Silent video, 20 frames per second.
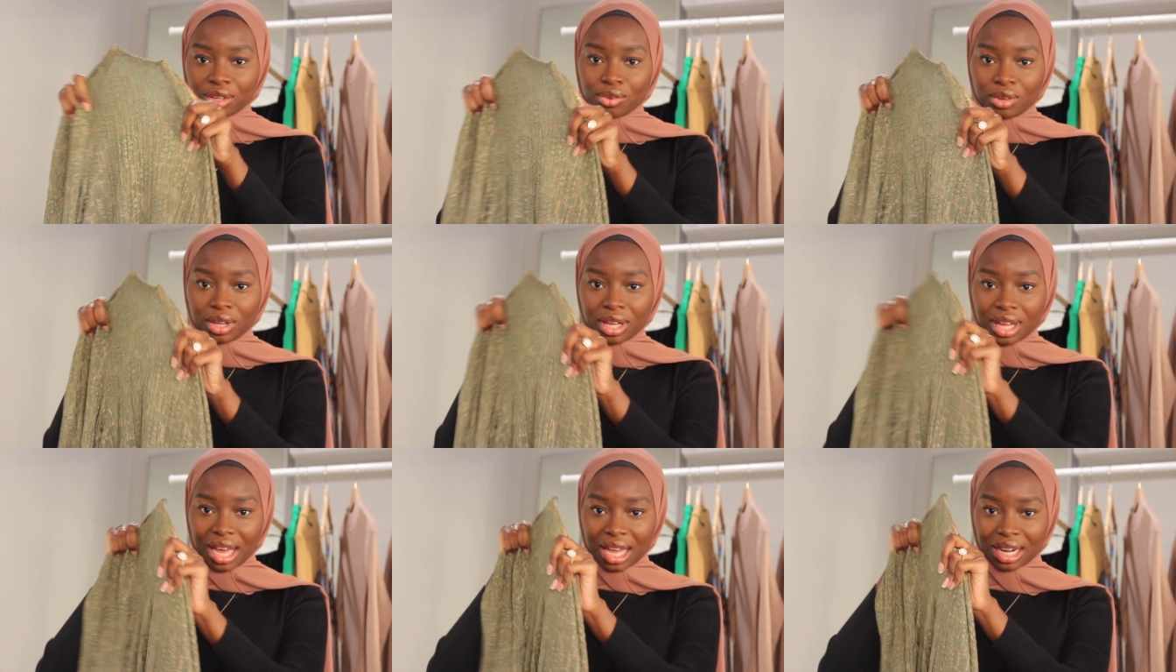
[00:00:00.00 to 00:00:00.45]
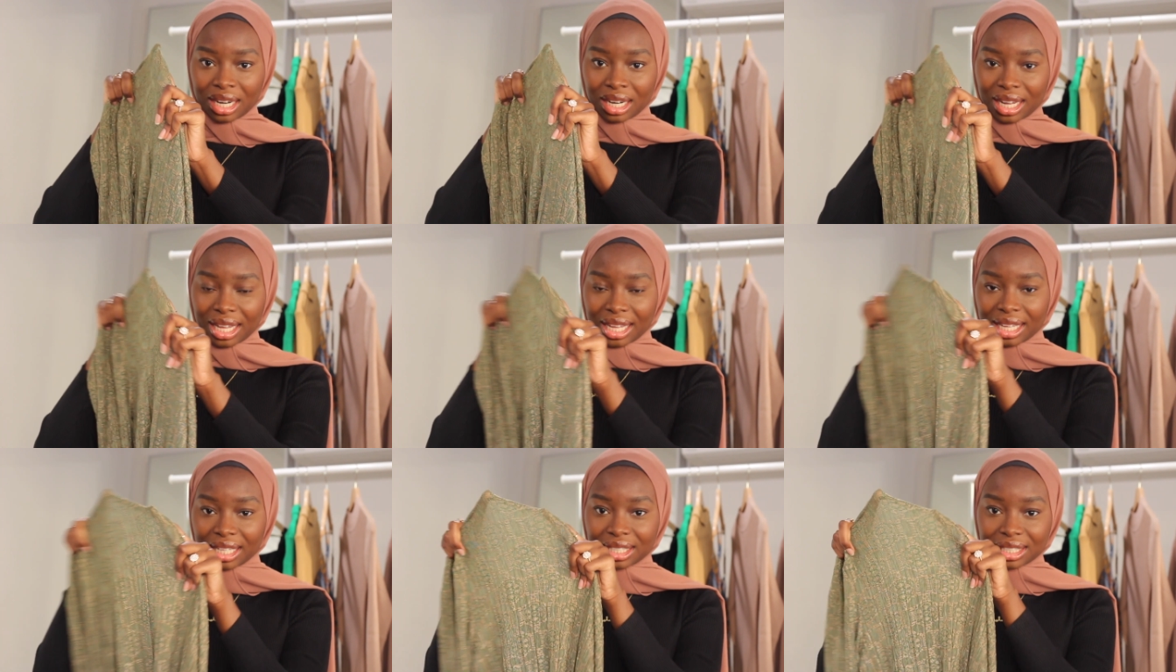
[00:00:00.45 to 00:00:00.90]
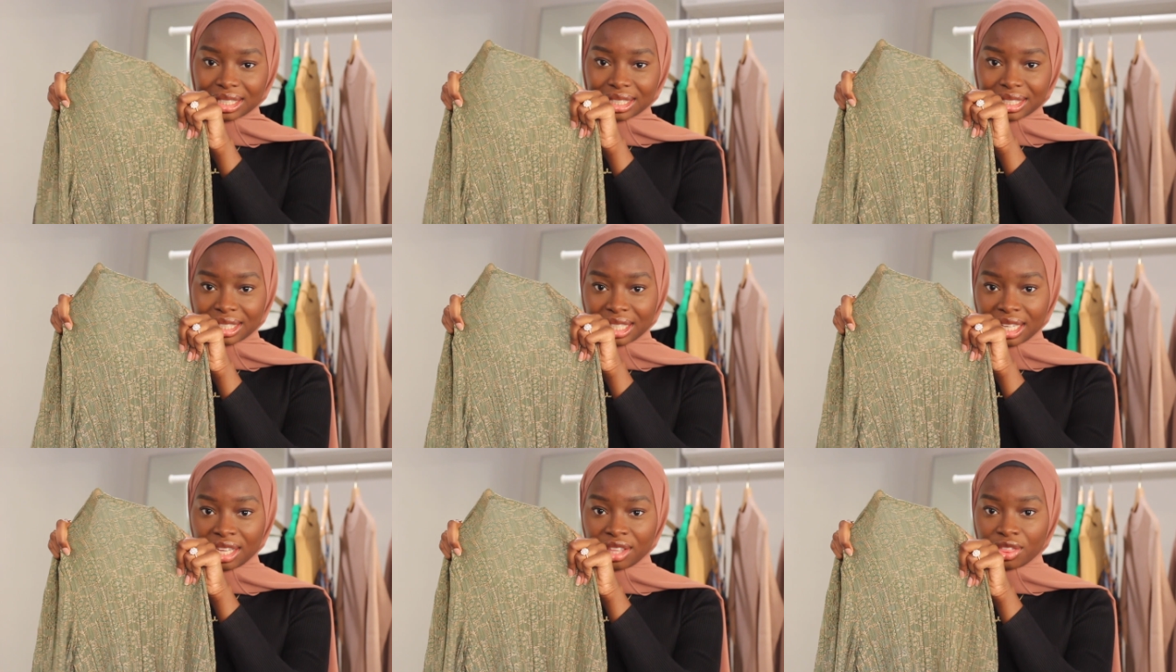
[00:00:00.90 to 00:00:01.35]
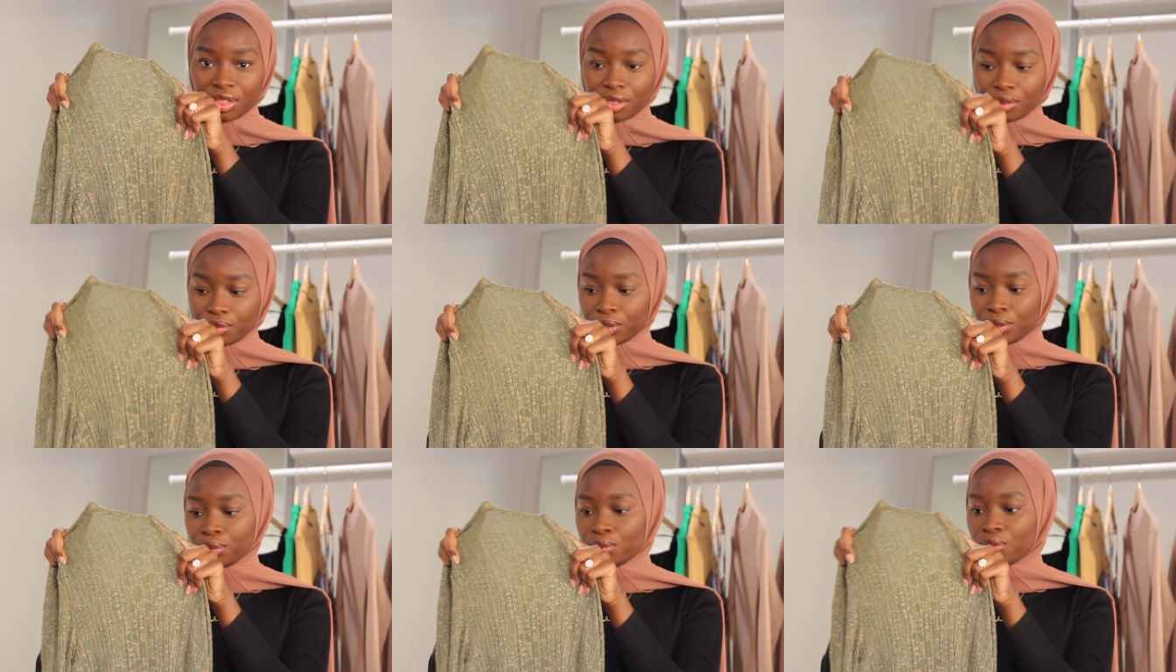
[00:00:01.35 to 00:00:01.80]
you can kind of like see
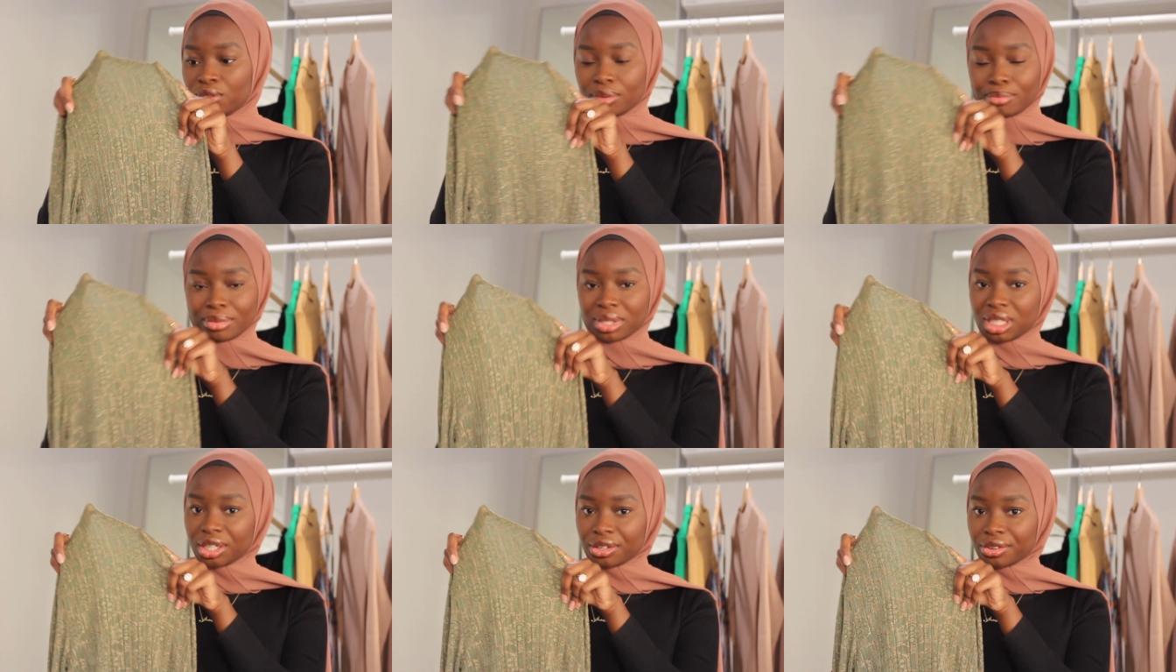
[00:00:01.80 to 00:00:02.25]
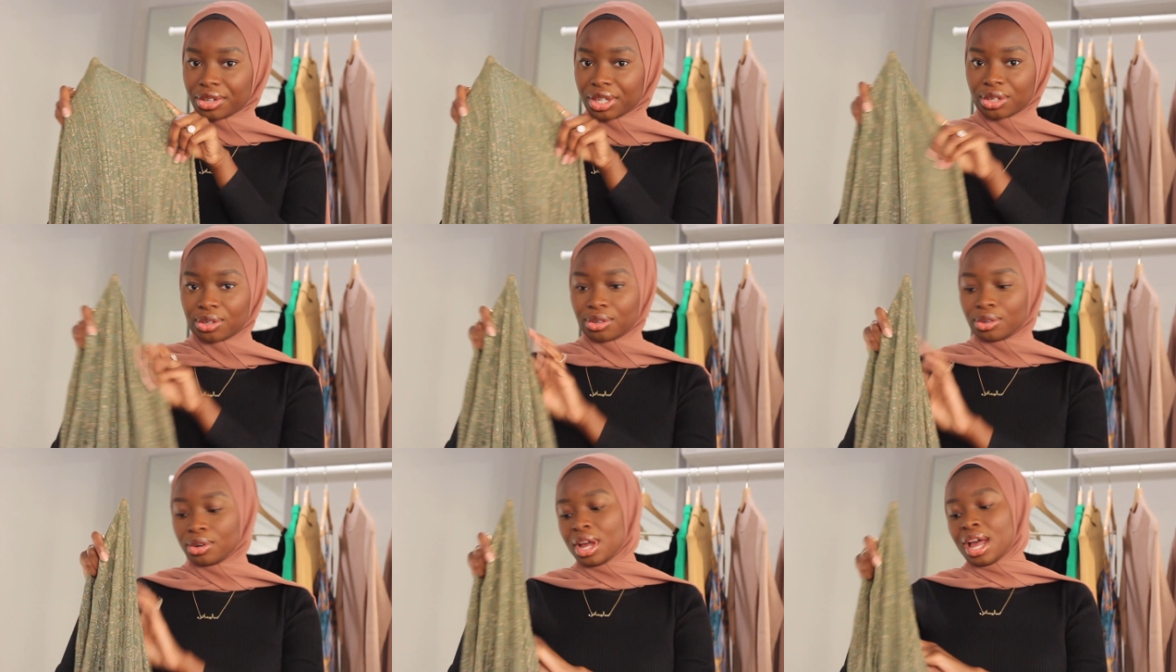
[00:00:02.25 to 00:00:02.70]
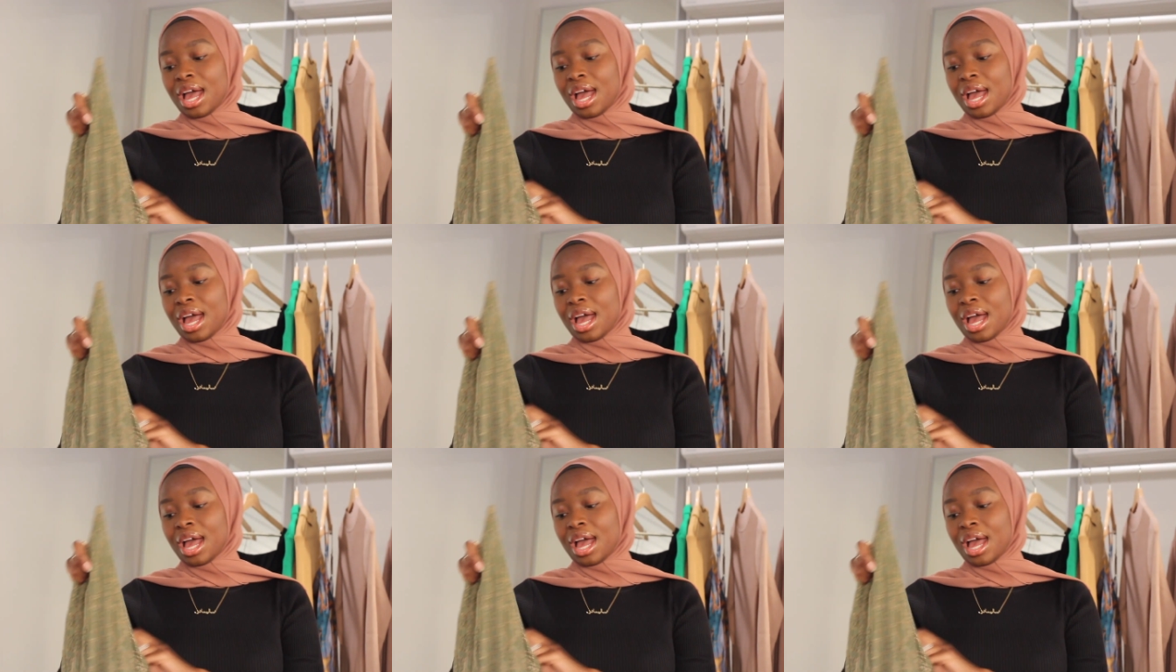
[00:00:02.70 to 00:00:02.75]
through the material.